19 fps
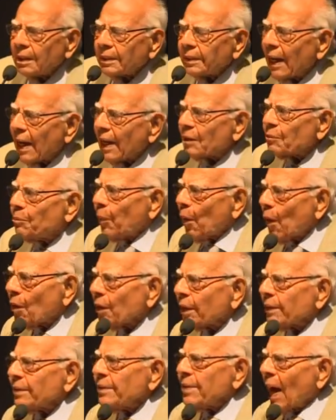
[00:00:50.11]
That
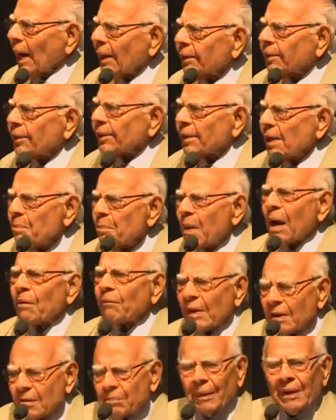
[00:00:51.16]
book is not written by
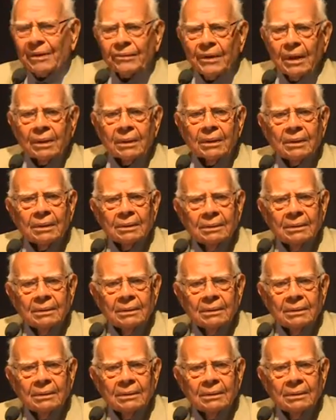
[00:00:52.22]
one person.